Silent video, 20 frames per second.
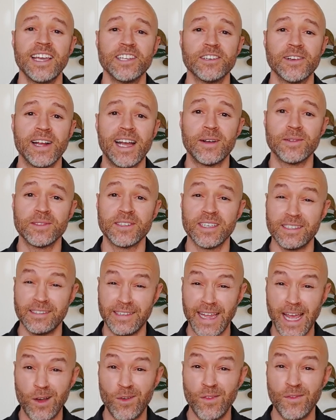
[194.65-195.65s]
in your house is
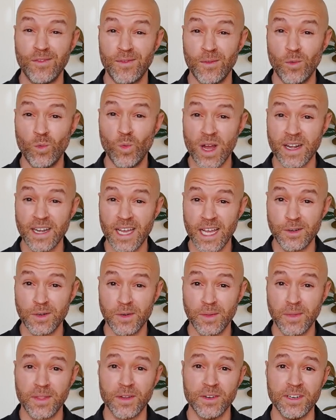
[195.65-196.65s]
now
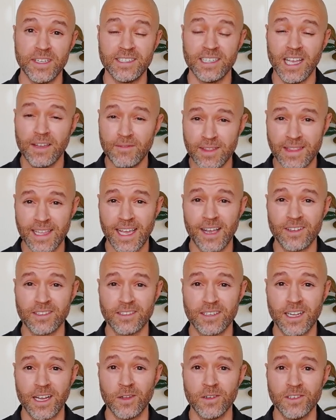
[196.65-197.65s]

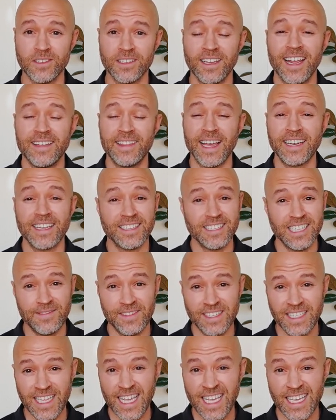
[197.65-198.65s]
$137,000. And that doesn't
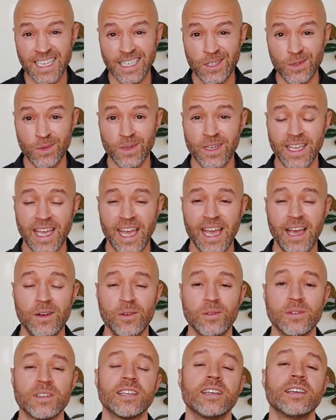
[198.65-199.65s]
even take into
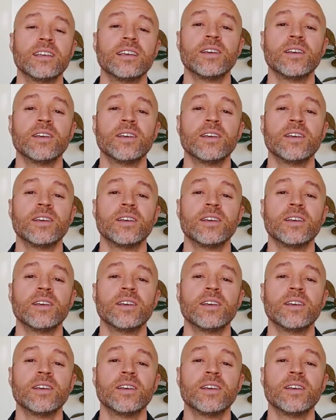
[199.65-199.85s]
account